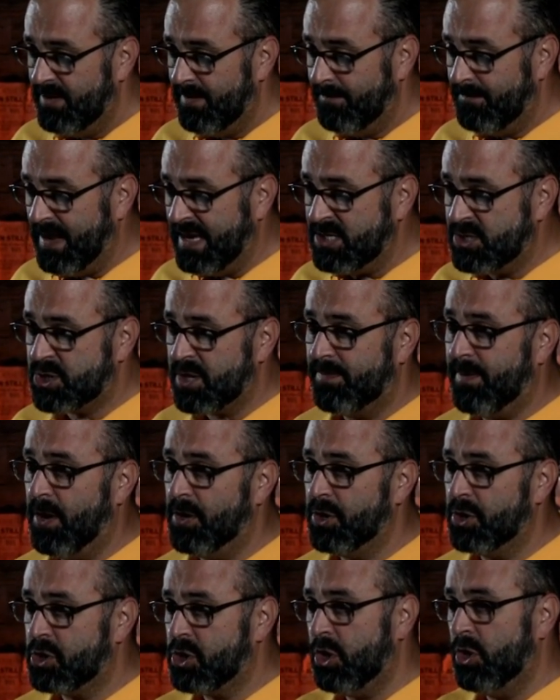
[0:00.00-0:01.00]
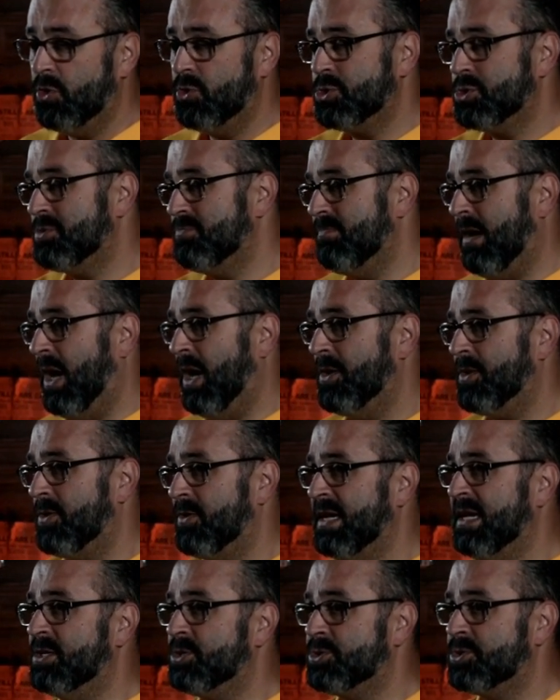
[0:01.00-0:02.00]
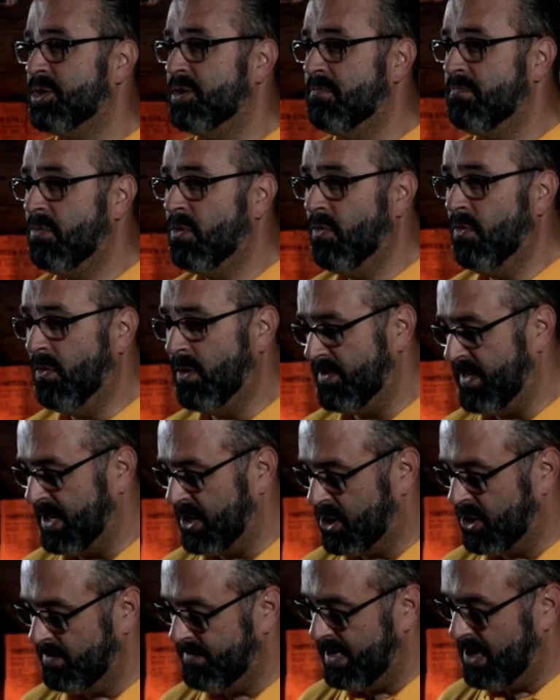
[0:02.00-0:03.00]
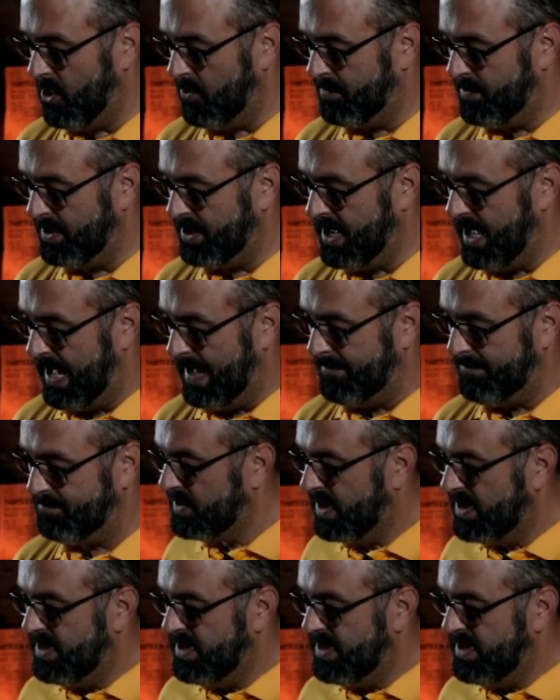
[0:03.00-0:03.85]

based upon a closed model, is there more that could be opened up?